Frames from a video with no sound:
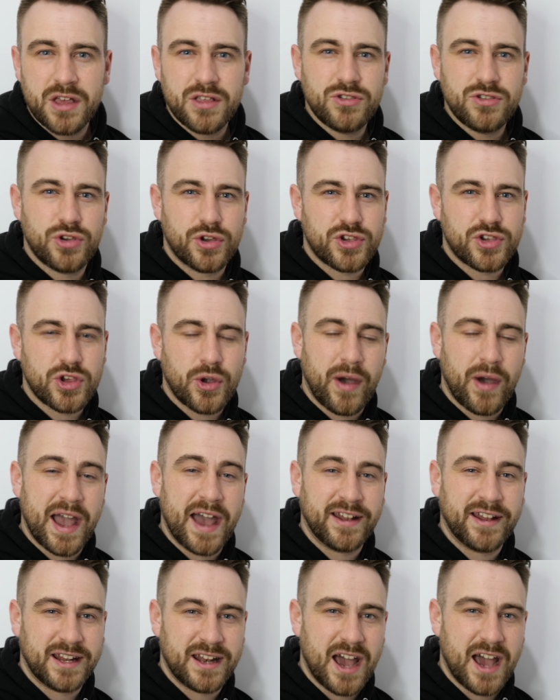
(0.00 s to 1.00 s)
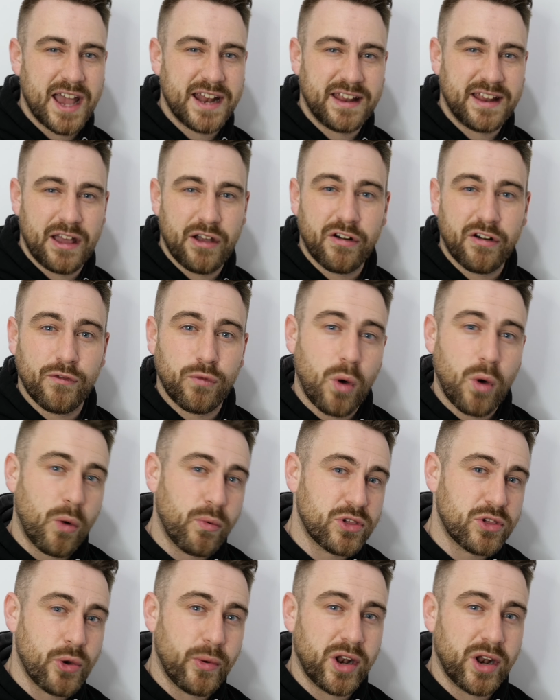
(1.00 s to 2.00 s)
just so I had an idea of what
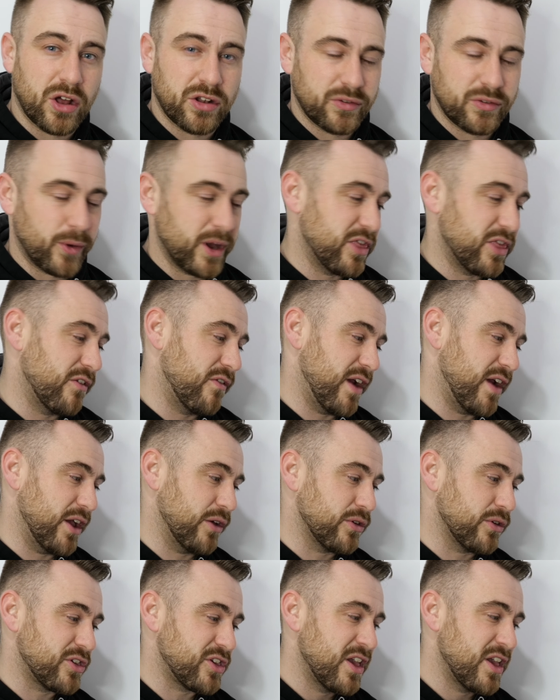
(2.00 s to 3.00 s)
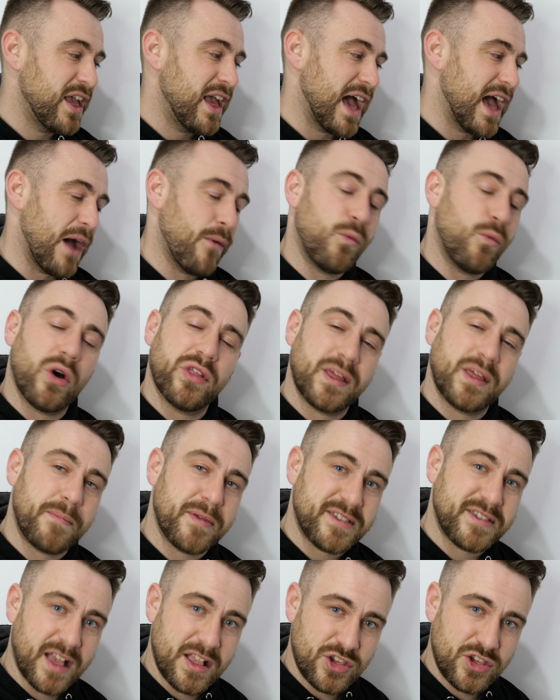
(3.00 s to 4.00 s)
was going on with the reels and what they
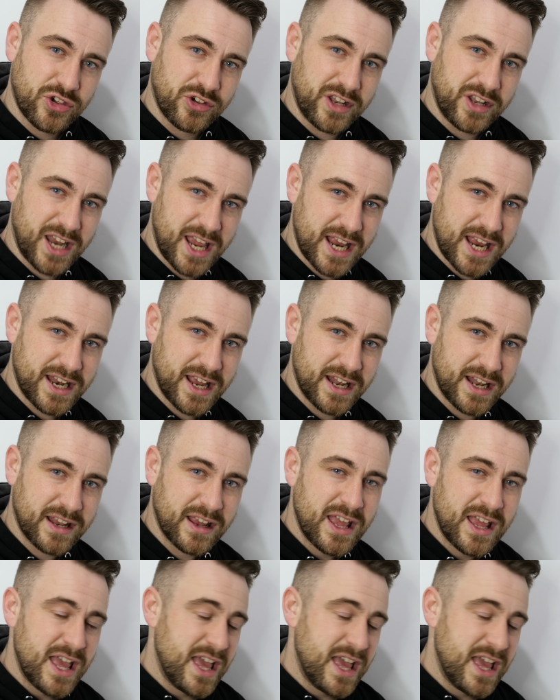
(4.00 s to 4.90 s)
potentially needed.